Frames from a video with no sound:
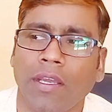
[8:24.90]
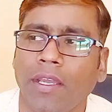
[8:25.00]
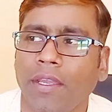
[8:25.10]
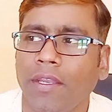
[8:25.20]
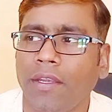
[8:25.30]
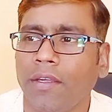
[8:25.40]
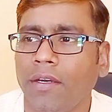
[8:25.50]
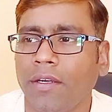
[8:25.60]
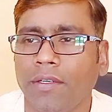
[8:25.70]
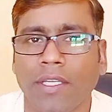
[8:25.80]
and
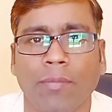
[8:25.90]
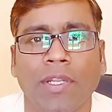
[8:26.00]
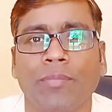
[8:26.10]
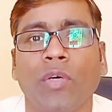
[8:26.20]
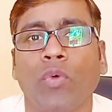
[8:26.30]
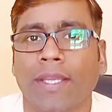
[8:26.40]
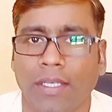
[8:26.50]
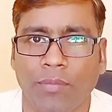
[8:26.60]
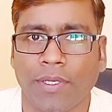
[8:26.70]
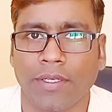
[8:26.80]
develop the
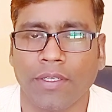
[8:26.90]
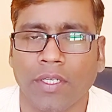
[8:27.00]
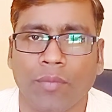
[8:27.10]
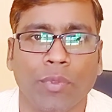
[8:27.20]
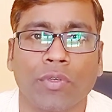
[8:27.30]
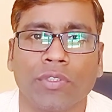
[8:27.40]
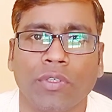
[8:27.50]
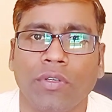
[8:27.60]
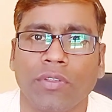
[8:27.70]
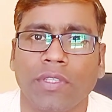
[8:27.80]
vocabulary, because
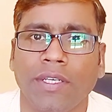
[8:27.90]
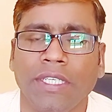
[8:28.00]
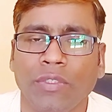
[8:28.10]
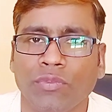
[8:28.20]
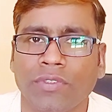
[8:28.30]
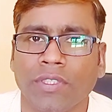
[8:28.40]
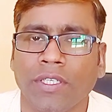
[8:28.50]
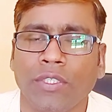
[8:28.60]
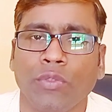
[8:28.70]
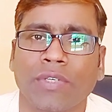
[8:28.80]
on the news
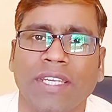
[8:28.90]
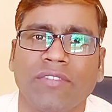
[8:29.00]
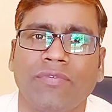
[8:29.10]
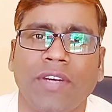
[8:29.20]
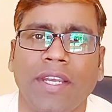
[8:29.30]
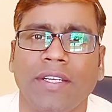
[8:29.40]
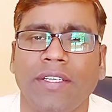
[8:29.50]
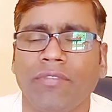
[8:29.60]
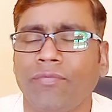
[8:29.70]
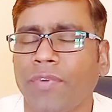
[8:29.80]
you can
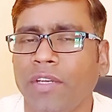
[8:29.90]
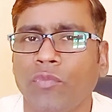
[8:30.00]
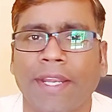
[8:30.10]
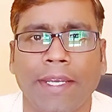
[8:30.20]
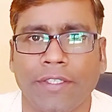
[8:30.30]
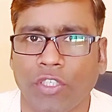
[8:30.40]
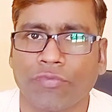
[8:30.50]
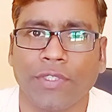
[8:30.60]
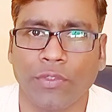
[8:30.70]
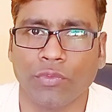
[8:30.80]
find different variety
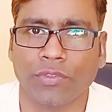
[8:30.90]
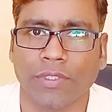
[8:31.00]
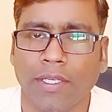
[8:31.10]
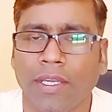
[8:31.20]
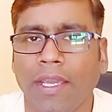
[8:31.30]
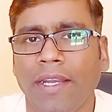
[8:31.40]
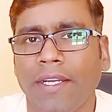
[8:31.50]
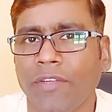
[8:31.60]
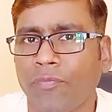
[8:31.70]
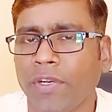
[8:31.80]
of news
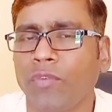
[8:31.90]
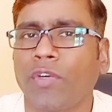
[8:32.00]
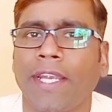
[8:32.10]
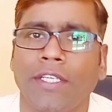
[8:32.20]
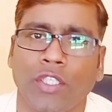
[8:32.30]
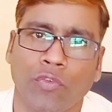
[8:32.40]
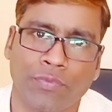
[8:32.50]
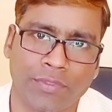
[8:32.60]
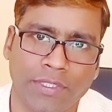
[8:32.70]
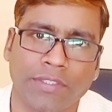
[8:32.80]
and different variety
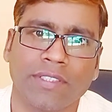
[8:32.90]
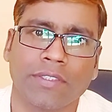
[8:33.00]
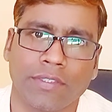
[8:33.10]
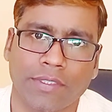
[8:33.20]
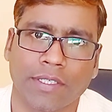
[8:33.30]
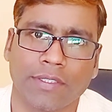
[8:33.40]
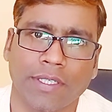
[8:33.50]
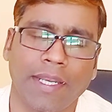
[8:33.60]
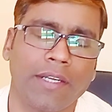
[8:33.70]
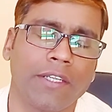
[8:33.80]
of sentence
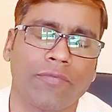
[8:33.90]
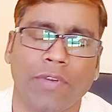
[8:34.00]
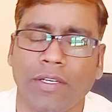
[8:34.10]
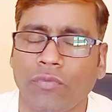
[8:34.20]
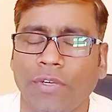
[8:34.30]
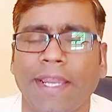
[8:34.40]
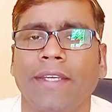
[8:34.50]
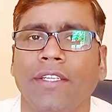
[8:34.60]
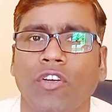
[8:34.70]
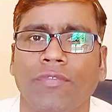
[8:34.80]
structure and different
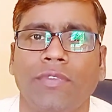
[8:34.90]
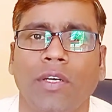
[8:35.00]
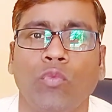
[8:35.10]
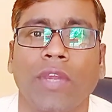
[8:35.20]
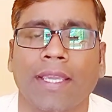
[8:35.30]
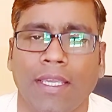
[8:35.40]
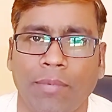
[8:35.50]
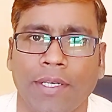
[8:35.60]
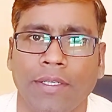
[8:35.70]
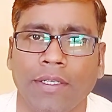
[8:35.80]
variety of the
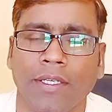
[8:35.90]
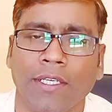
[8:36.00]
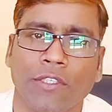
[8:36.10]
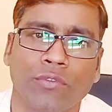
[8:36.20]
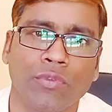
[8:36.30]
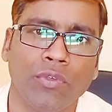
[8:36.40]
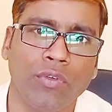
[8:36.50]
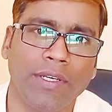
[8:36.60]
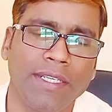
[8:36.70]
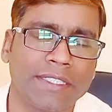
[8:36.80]
vocabulary.
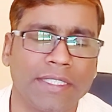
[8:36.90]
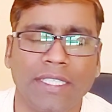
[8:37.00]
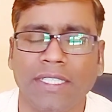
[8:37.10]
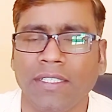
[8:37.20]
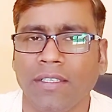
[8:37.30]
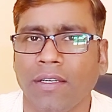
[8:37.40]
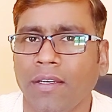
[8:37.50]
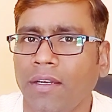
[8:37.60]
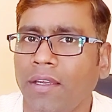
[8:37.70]
So listening